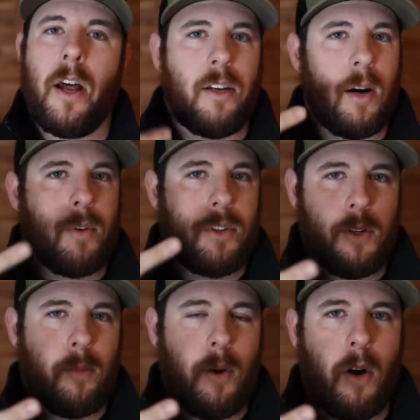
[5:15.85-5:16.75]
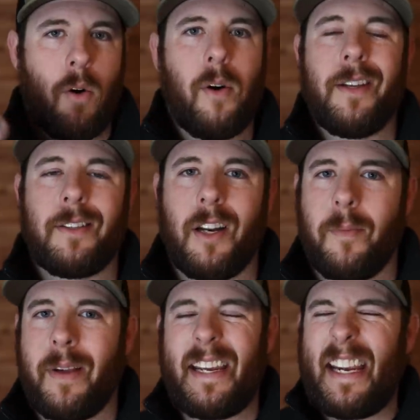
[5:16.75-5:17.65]
Number two bow is going to
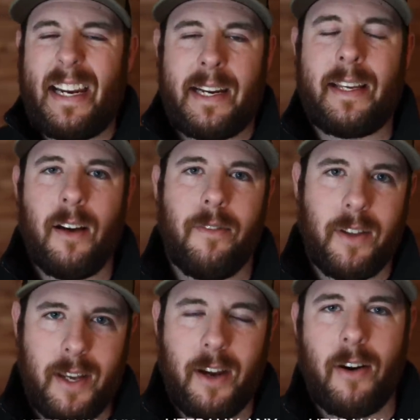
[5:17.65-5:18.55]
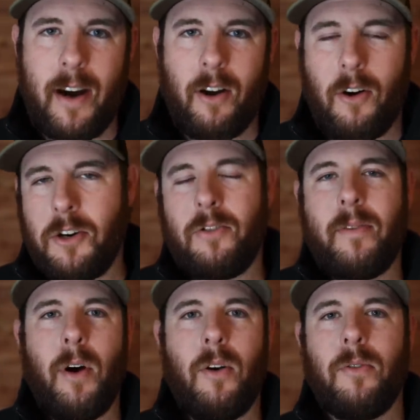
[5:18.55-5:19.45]
be any of the Gearhead archery
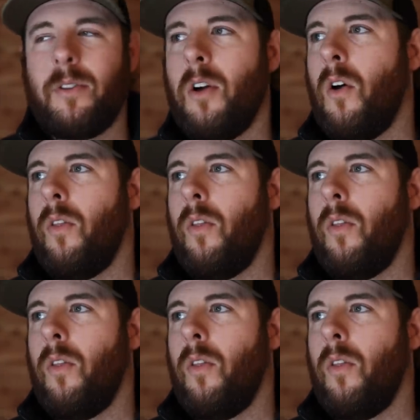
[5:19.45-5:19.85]
bows.